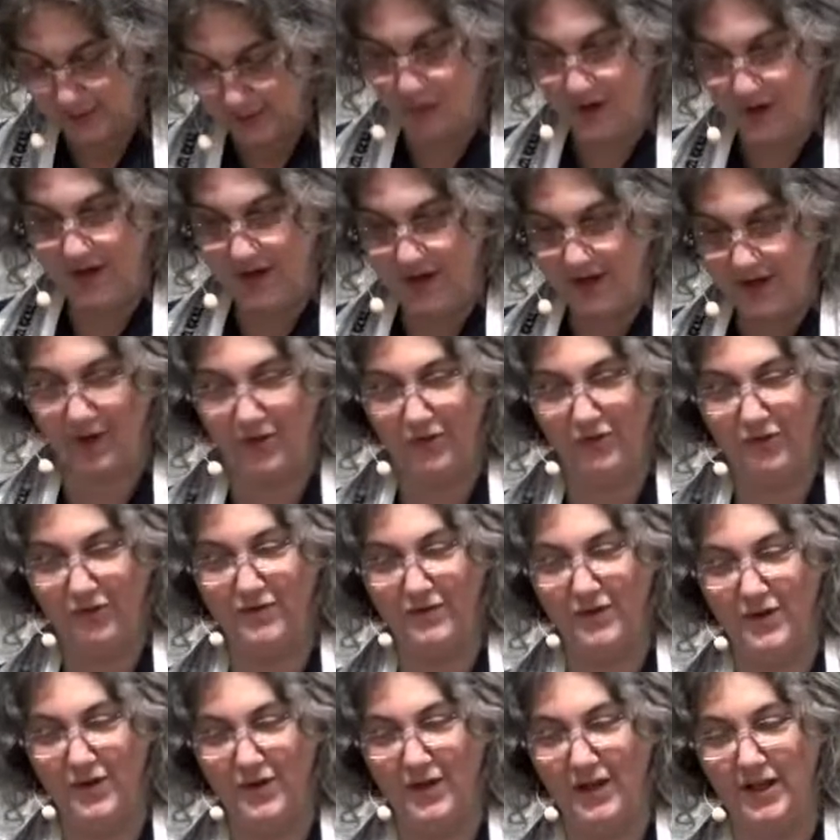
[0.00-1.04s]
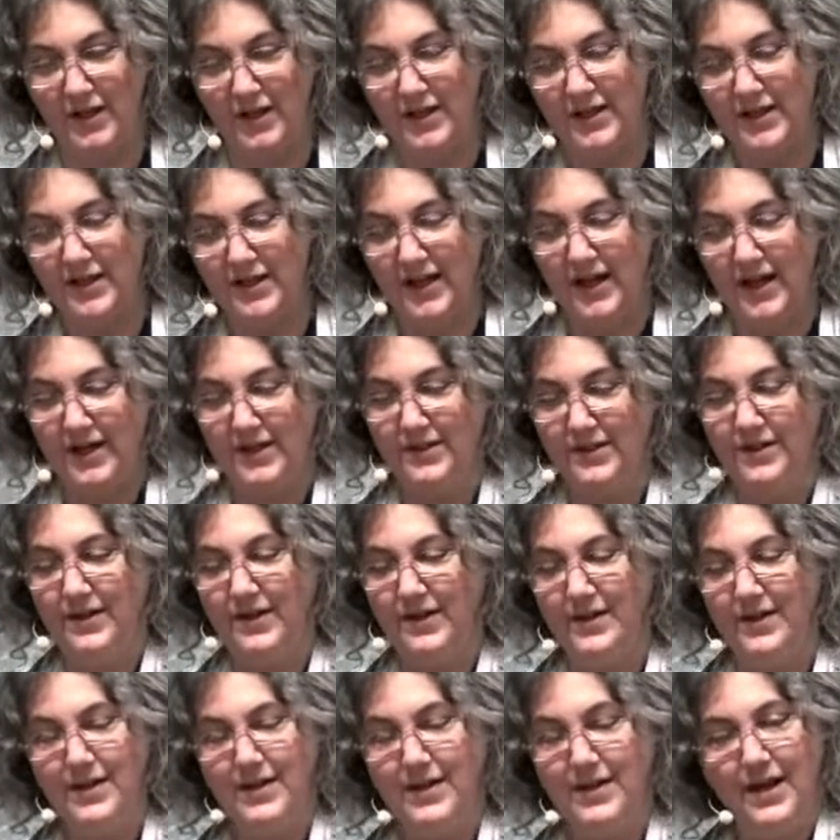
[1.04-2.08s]
one person voted.
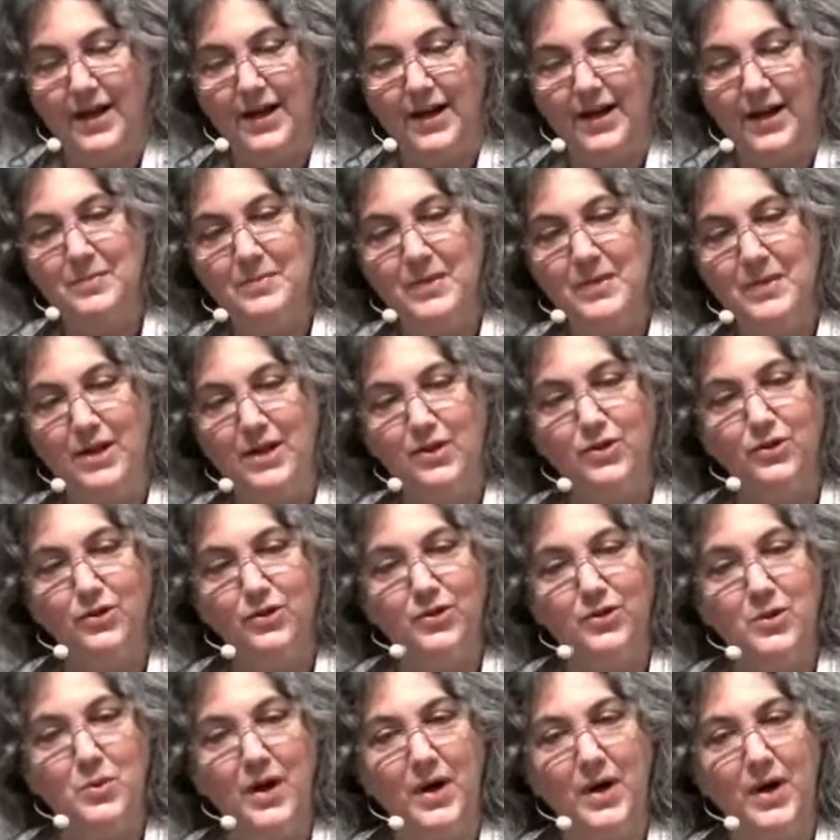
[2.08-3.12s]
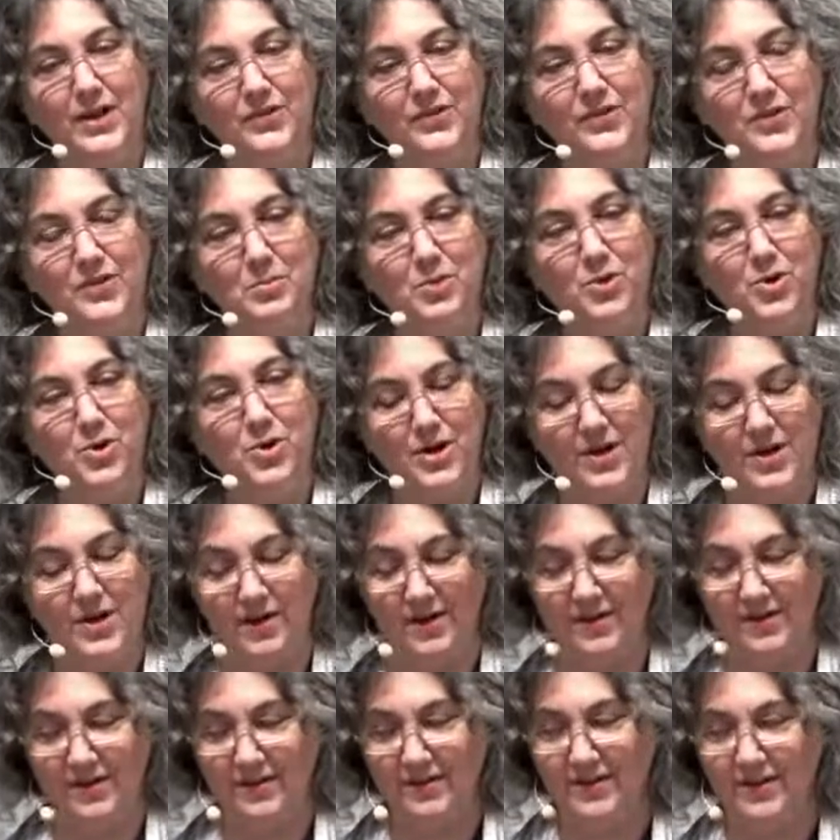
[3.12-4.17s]
And you'll see why it's important
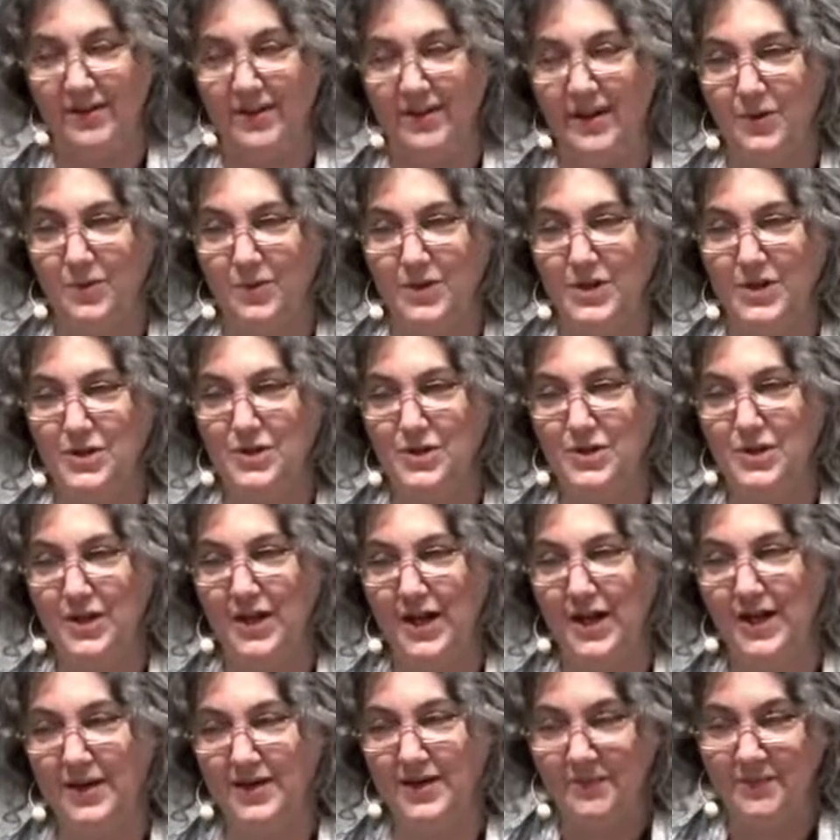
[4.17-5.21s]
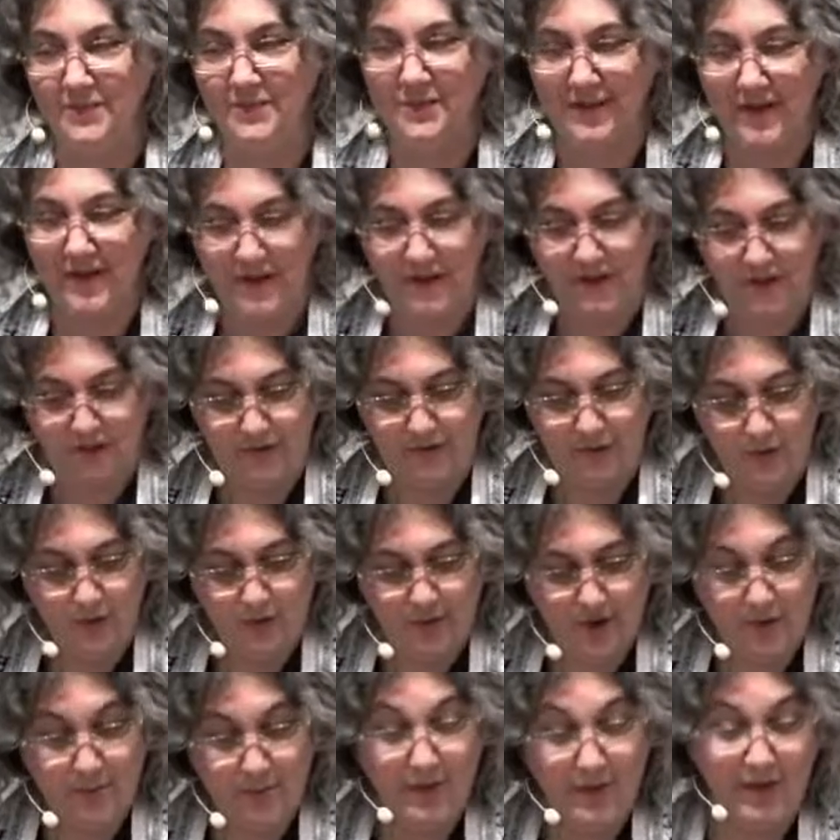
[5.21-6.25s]
that we do that. So we're
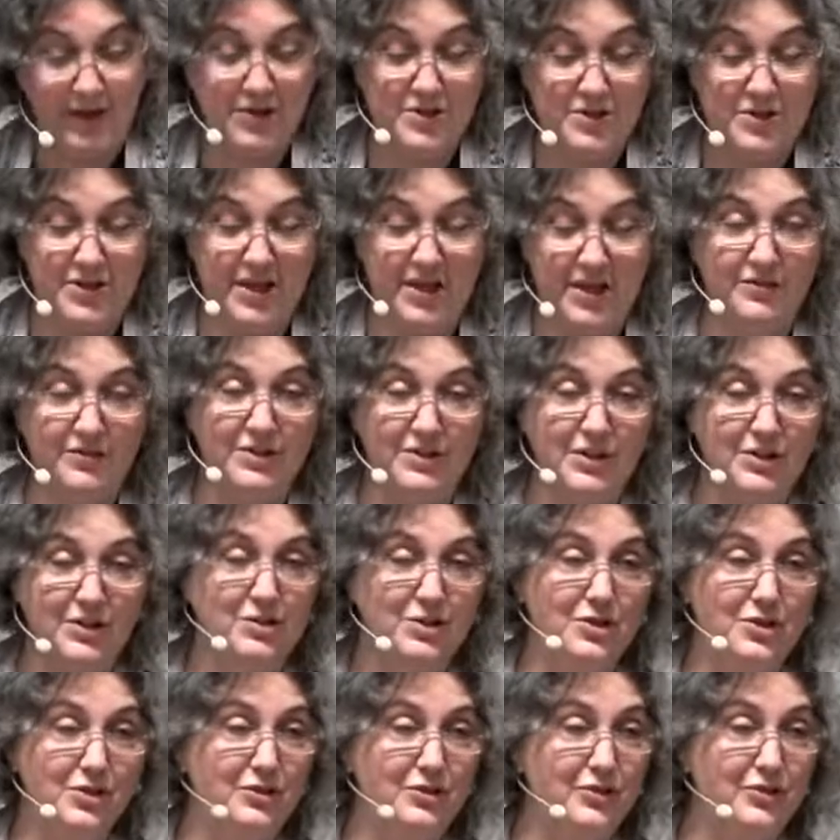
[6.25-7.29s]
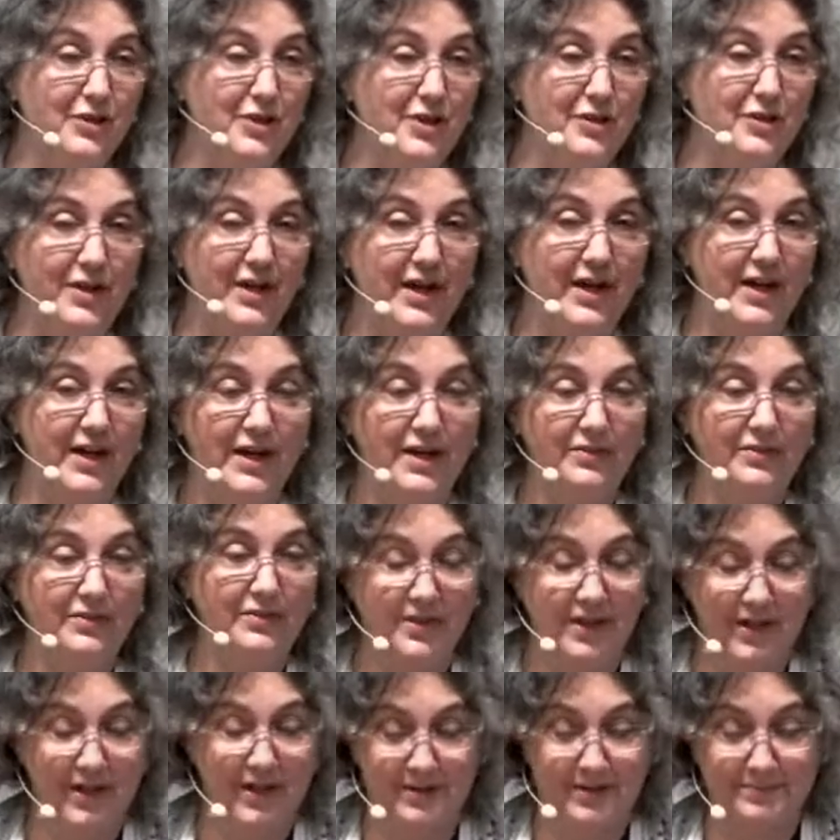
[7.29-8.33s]
on page 72 for the
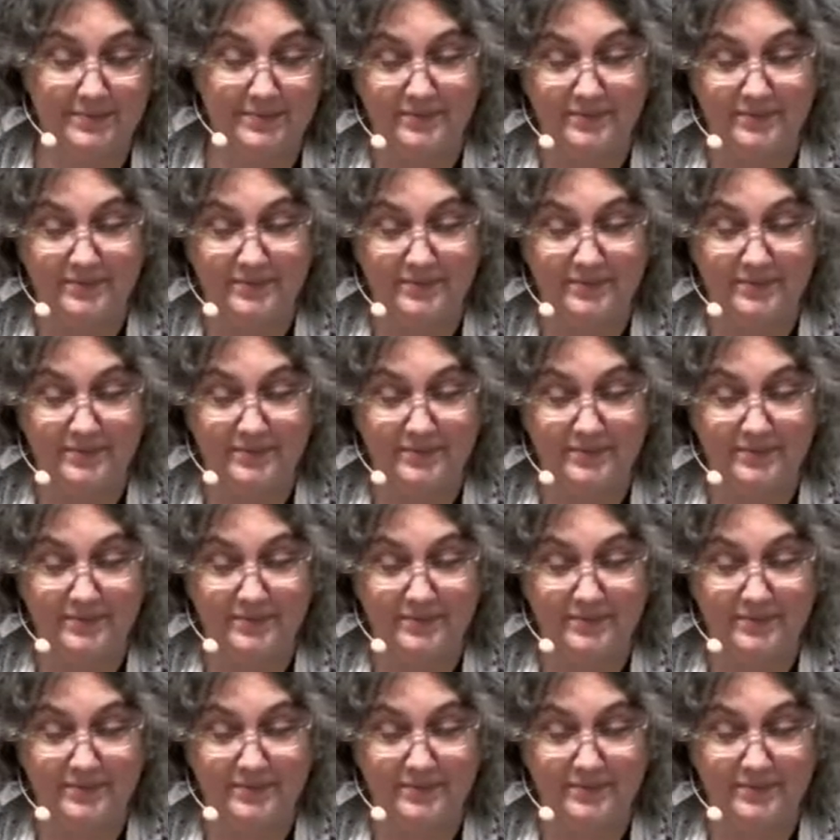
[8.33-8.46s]
Vahafta.